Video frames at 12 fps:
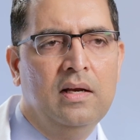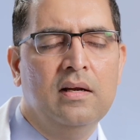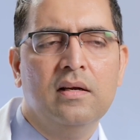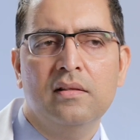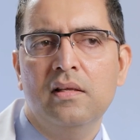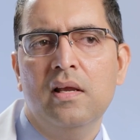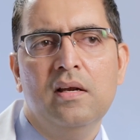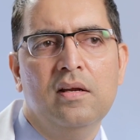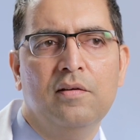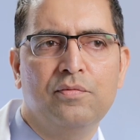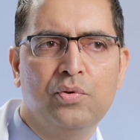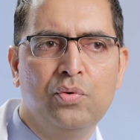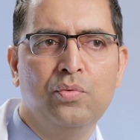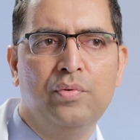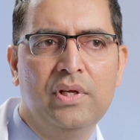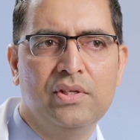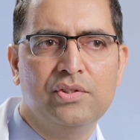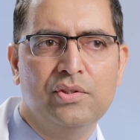And at the end of 2
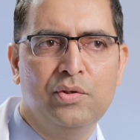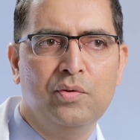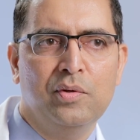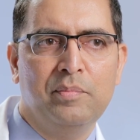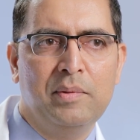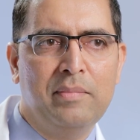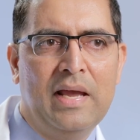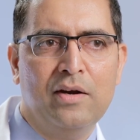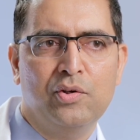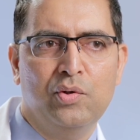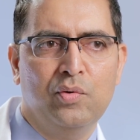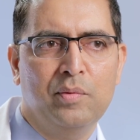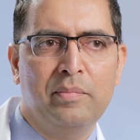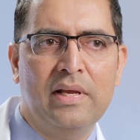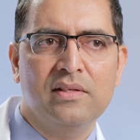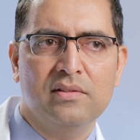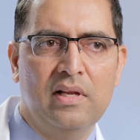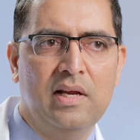weeks, you will be back to your
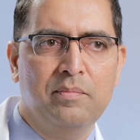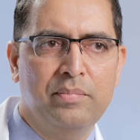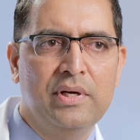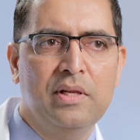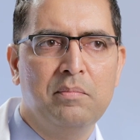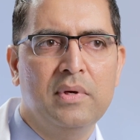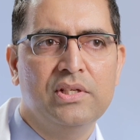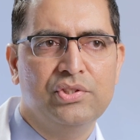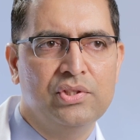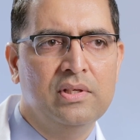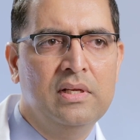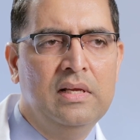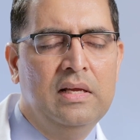baseline pretty much,